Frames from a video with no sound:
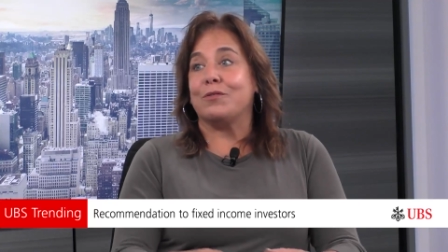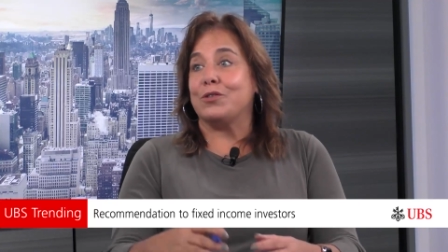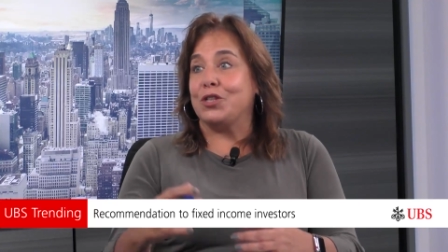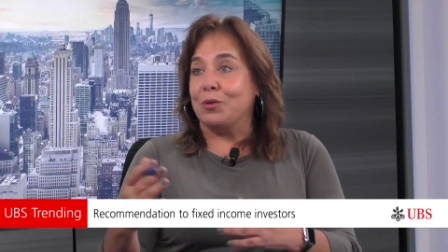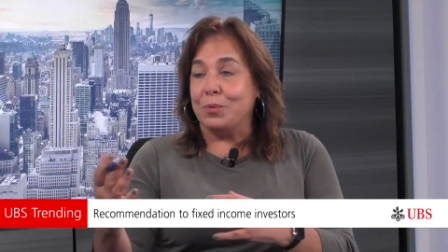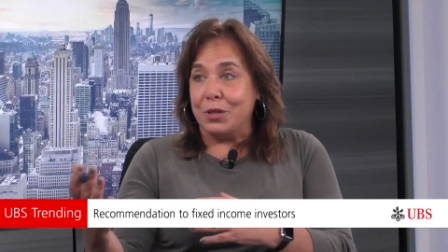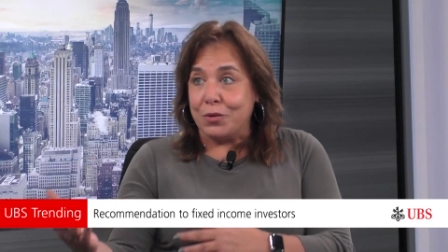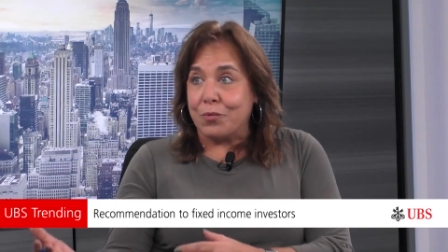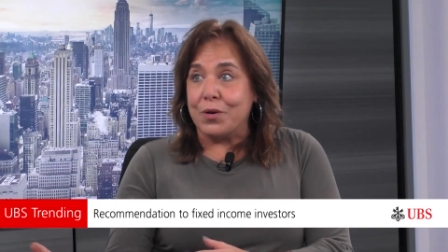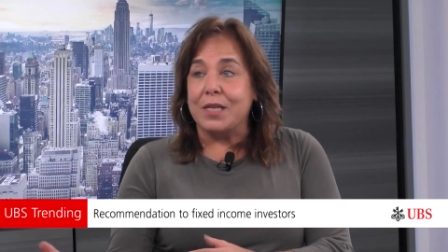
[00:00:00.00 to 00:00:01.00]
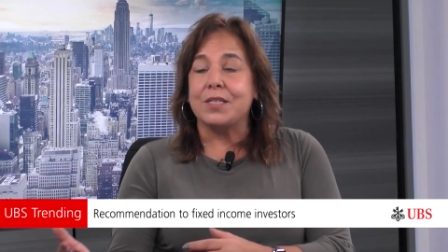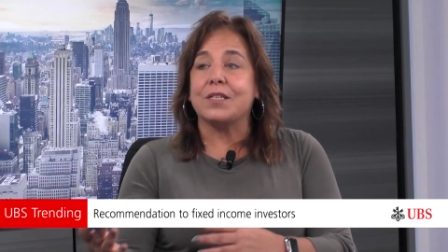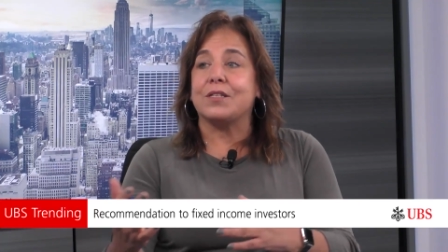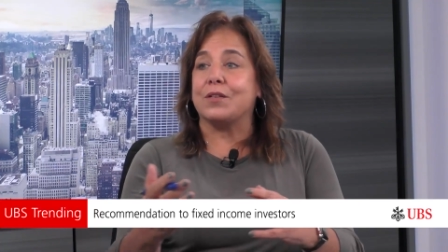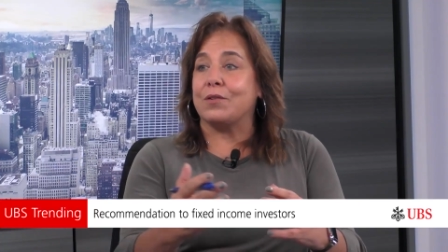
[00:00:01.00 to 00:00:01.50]
There's geopolitical
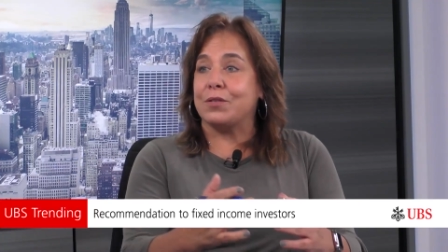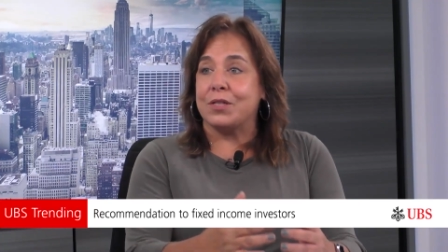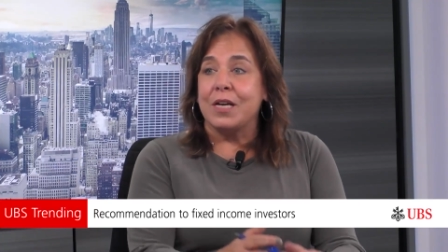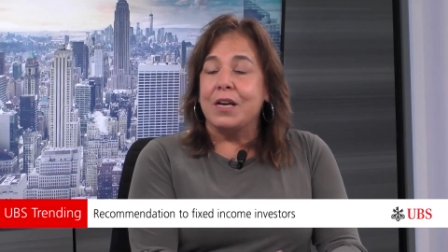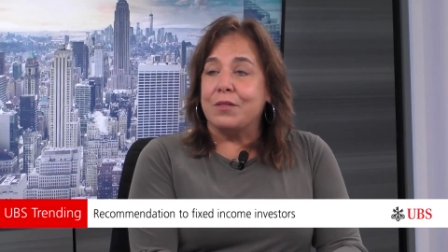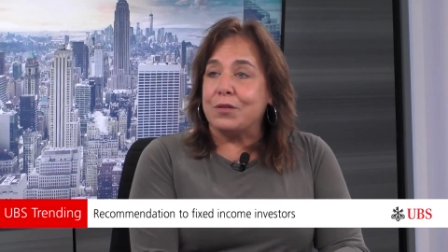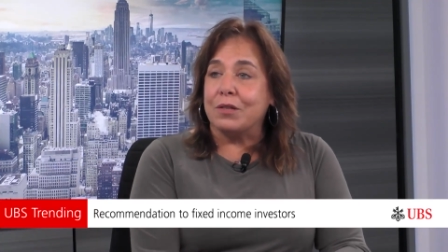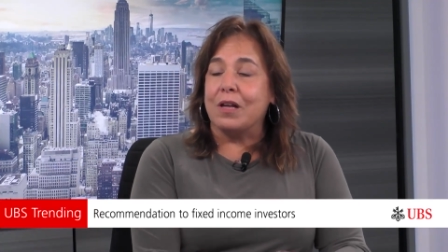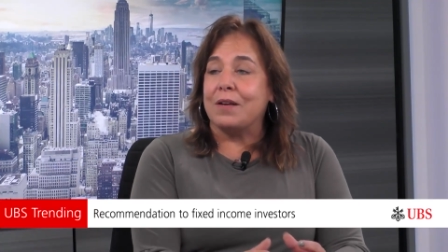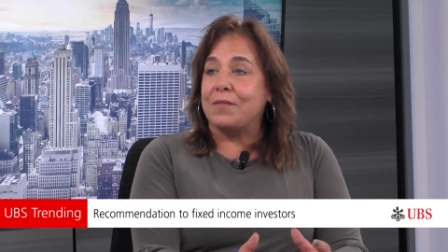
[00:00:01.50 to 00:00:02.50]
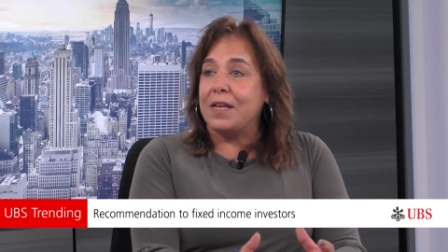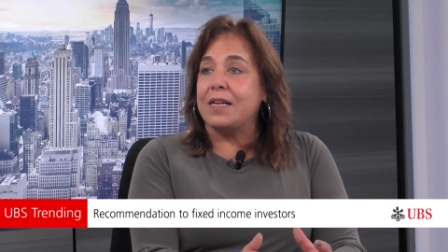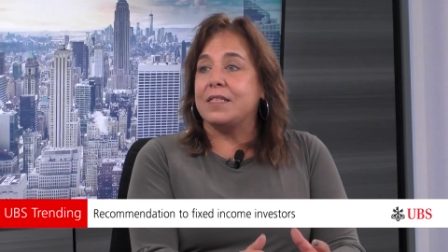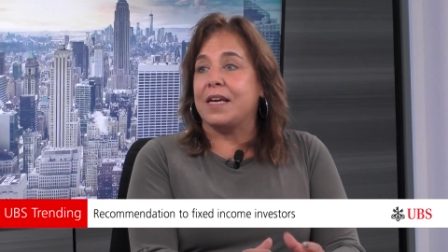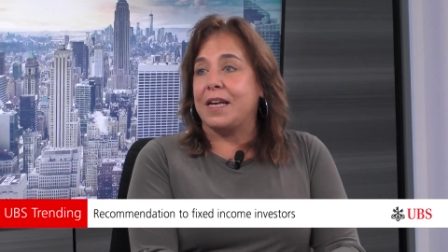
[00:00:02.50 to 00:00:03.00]
risks. There's there's a lot of
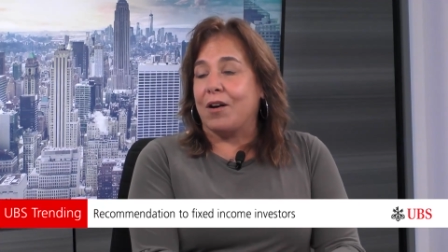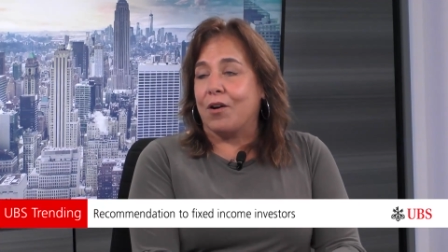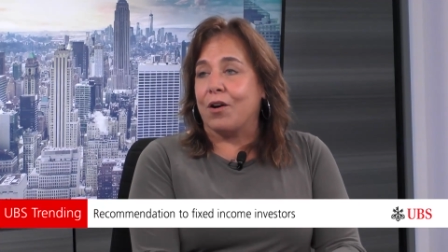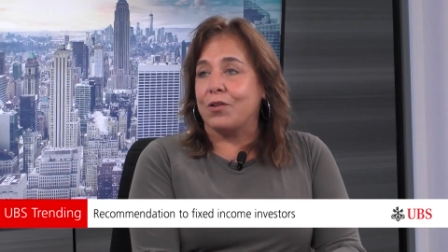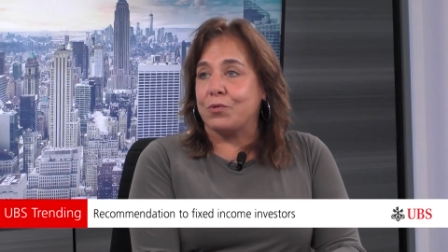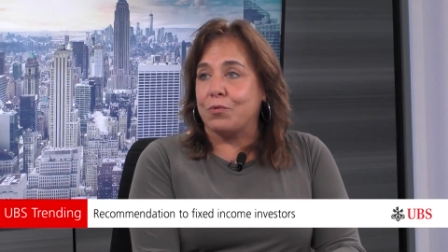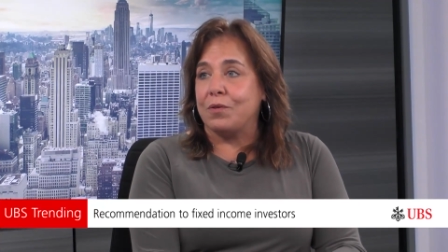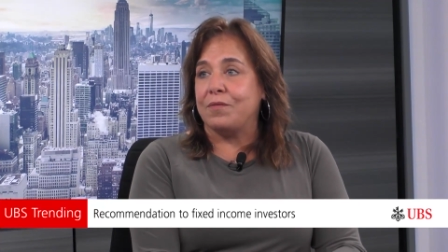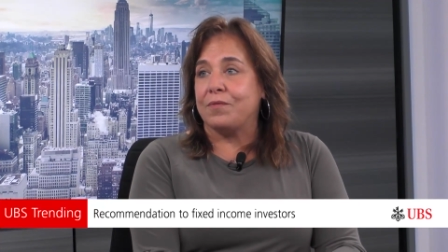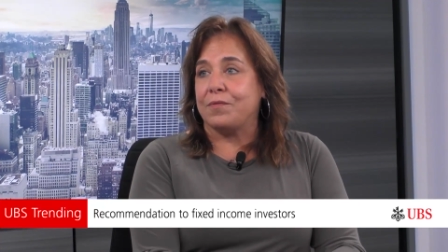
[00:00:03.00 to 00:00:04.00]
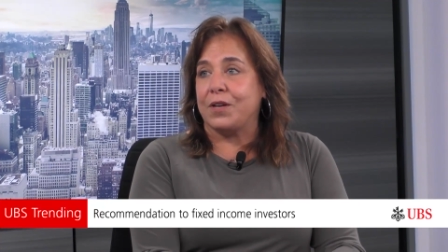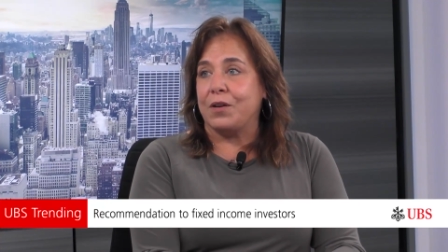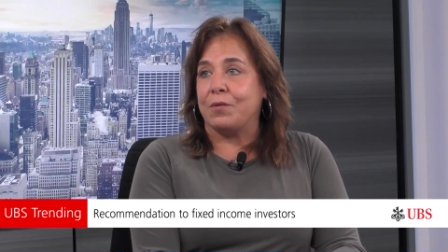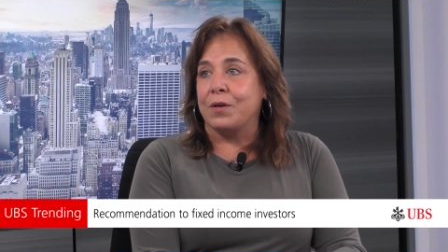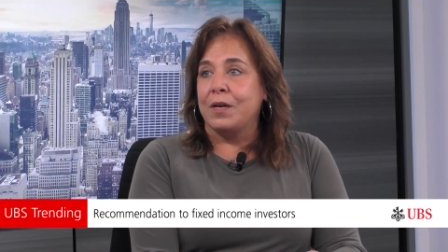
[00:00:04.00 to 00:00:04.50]
things that are sort of you
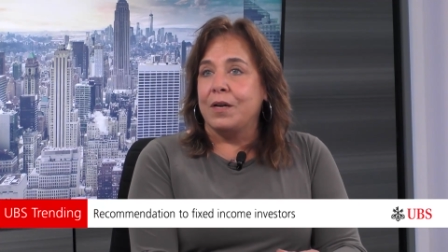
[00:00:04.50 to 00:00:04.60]
know